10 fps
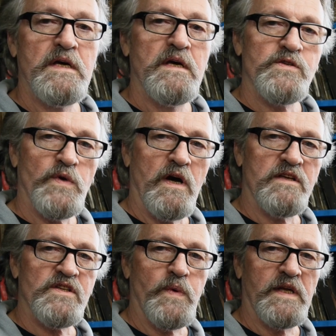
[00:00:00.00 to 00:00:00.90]
So
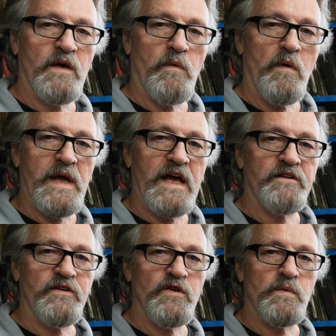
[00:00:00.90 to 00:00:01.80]
consequently, what we had
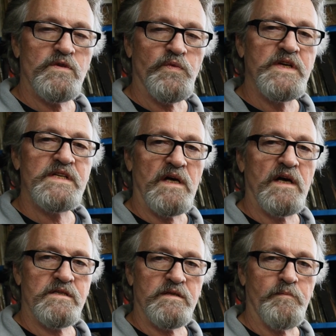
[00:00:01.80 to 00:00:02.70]
to do was
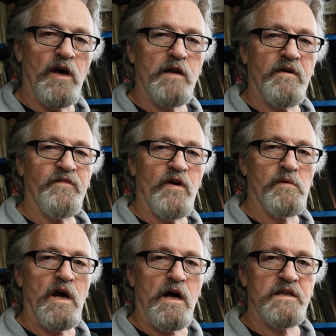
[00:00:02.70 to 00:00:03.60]
resize the bottom of our
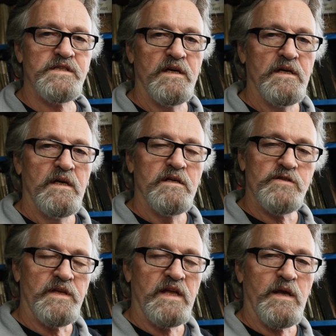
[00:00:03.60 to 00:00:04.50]
rods so
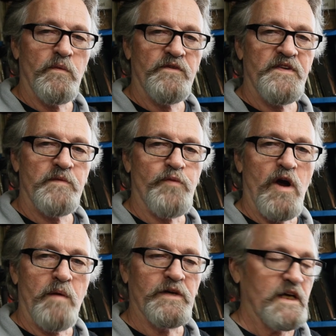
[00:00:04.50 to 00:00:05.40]
that they would fit
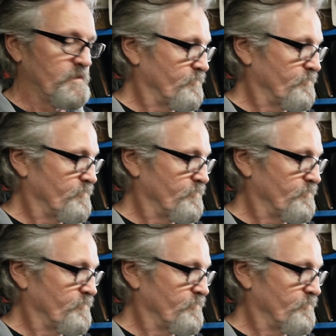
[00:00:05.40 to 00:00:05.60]
properly.